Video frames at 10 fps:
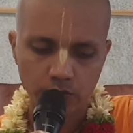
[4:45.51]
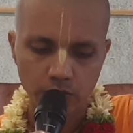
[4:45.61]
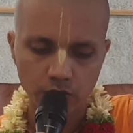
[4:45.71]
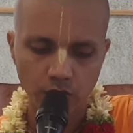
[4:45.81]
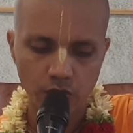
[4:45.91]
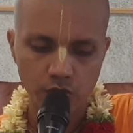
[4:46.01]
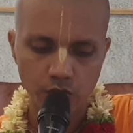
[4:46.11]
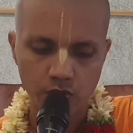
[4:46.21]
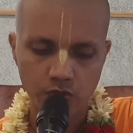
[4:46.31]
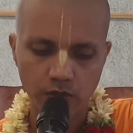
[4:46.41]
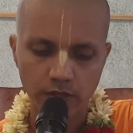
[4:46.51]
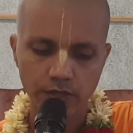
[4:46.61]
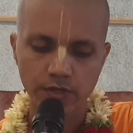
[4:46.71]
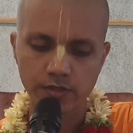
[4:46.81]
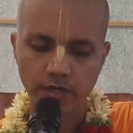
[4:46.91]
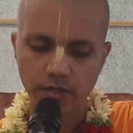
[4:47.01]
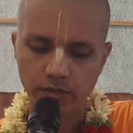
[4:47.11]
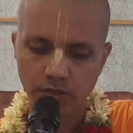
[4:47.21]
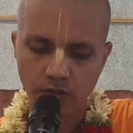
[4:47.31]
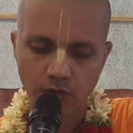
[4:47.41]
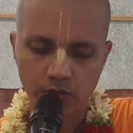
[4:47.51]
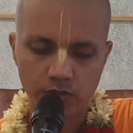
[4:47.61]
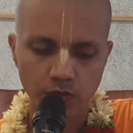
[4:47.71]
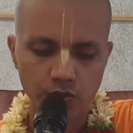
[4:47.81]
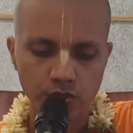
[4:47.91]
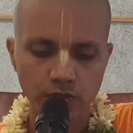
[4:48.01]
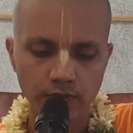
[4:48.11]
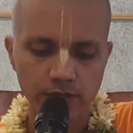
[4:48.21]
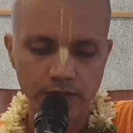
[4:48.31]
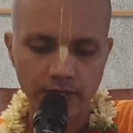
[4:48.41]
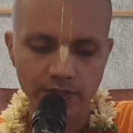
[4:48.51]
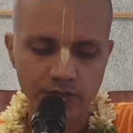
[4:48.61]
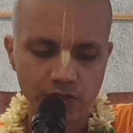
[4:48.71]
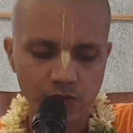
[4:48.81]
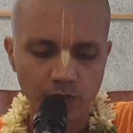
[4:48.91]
Those who strongly desire to cross the ocean of nescience